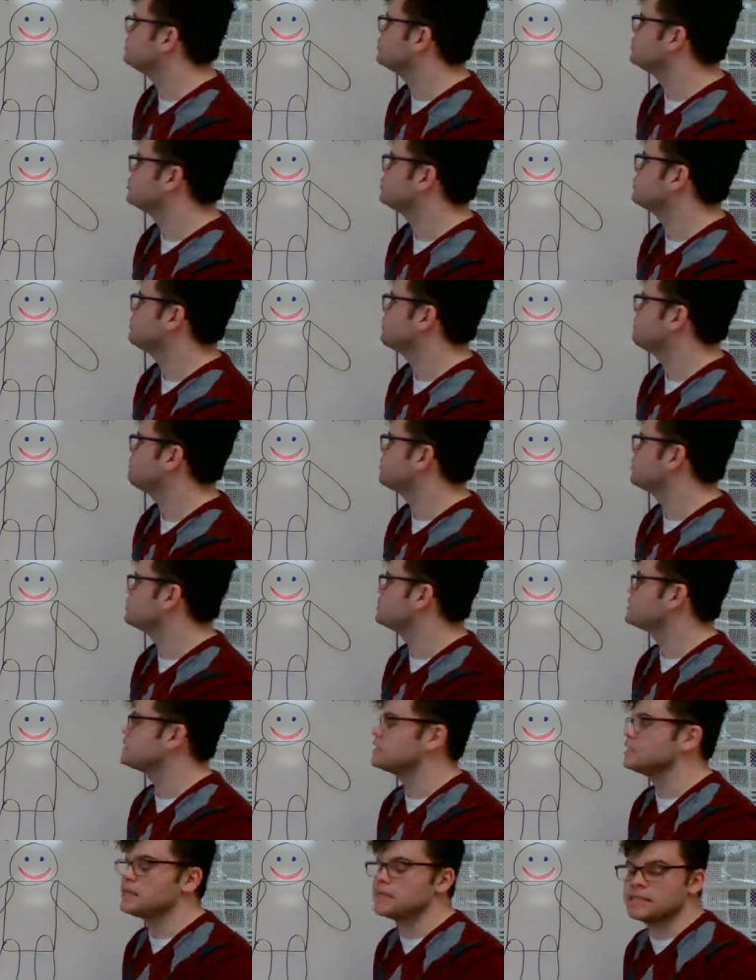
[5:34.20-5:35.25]
else I could add
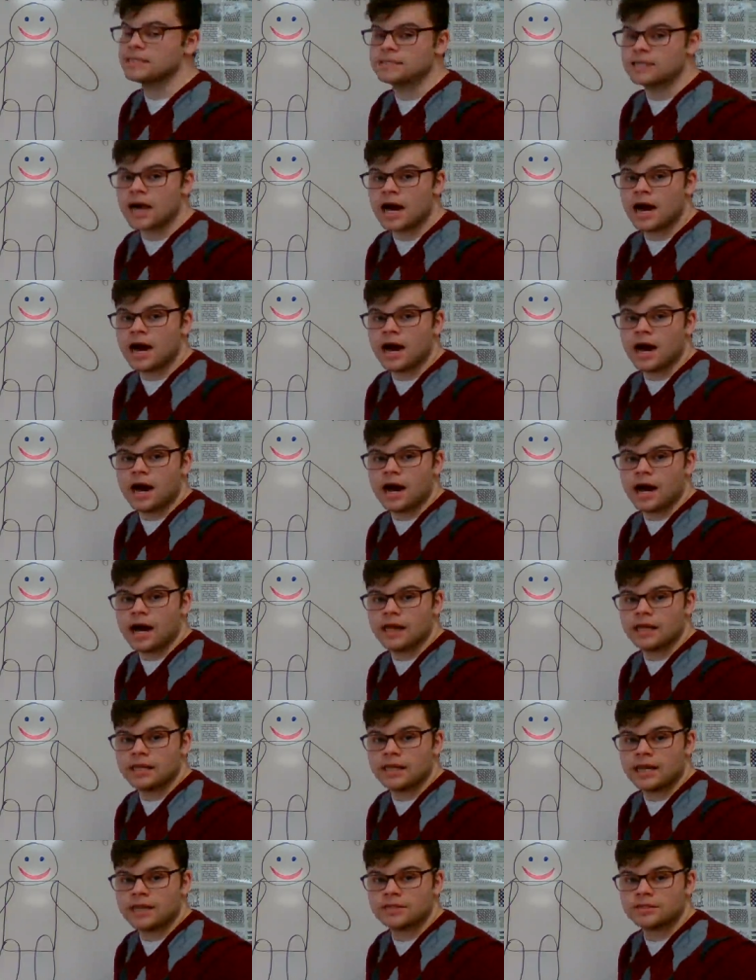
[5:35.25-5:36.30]
to my gingerbread
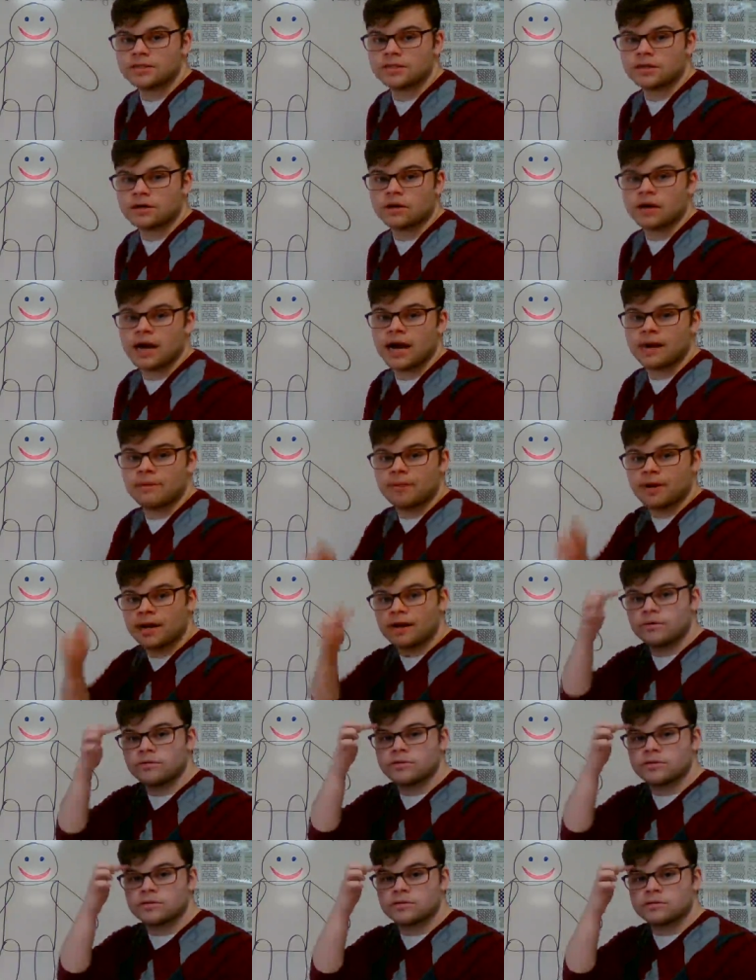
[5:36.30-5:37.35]
person is
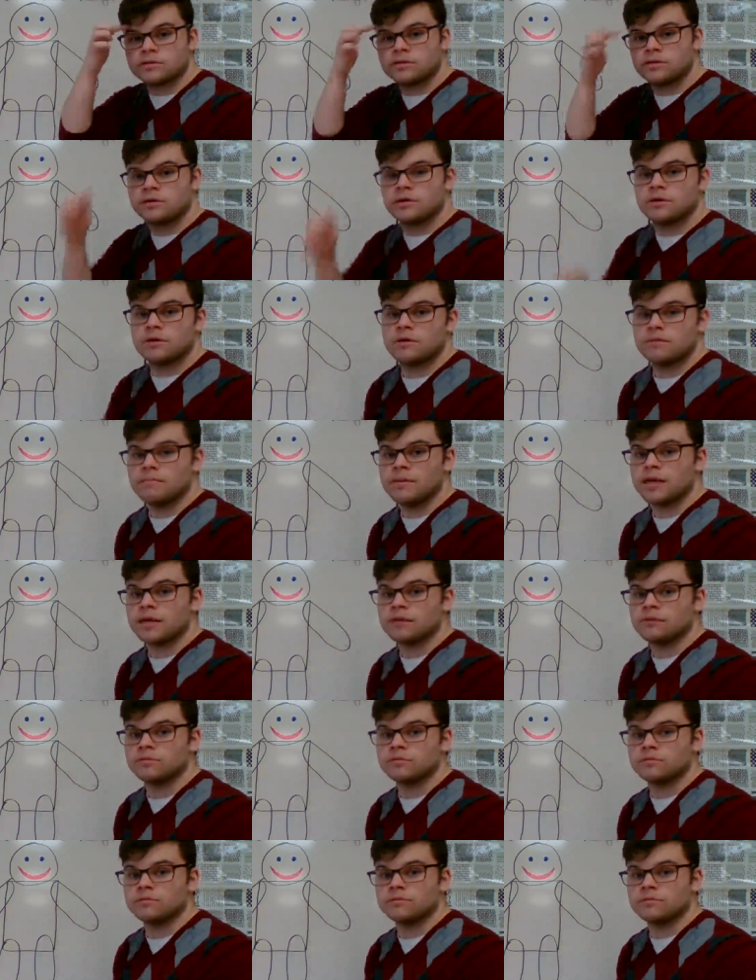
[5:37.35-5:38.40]
eyelash or
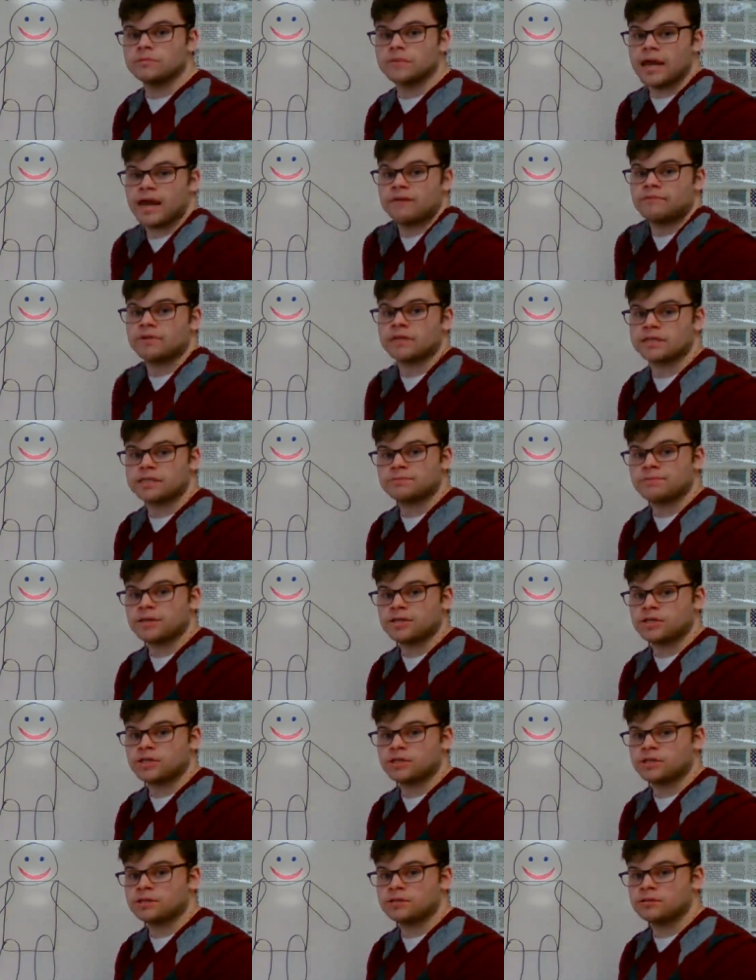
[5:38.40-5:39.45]
eyebrows. Make
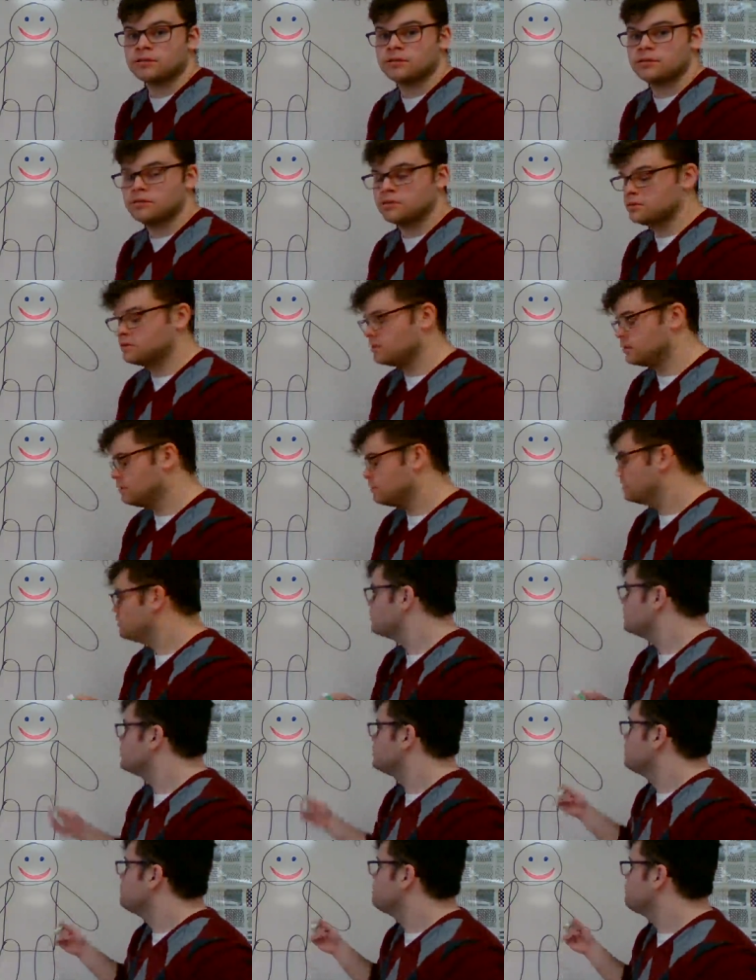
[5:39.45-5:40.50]
them have an
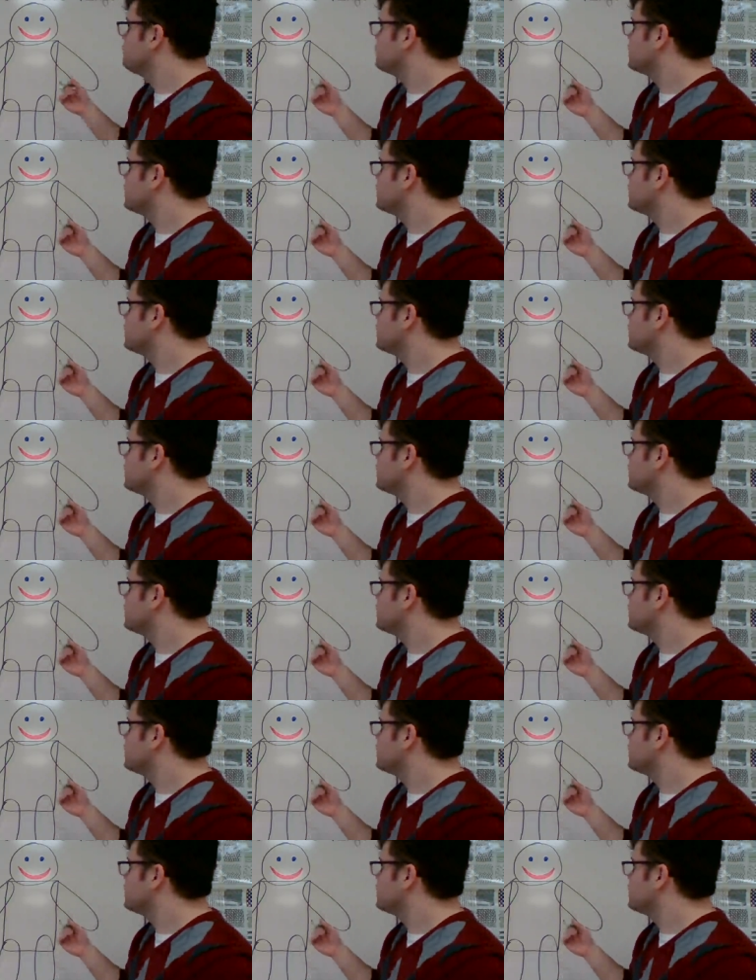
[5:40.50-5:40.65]
expression.